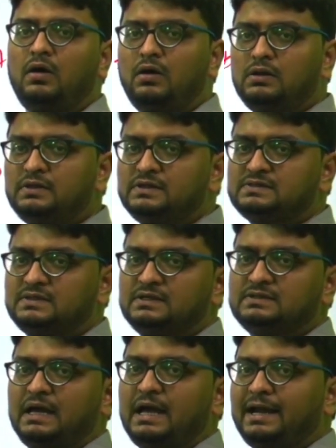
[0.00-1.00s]
all these
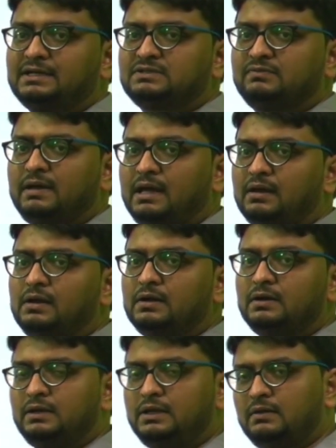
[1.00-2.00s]
things acts
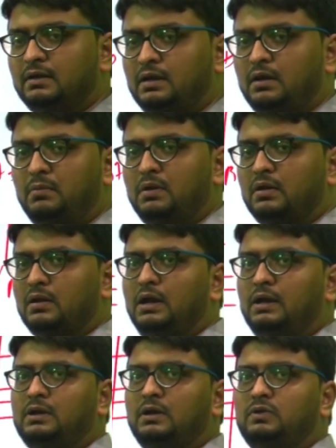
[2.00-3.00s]
were
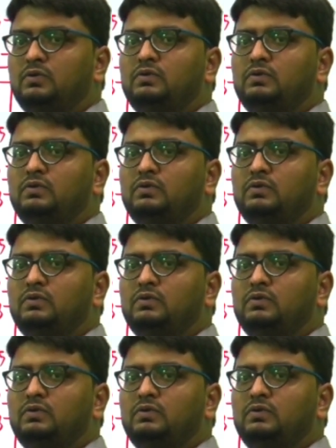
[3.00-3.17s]
related to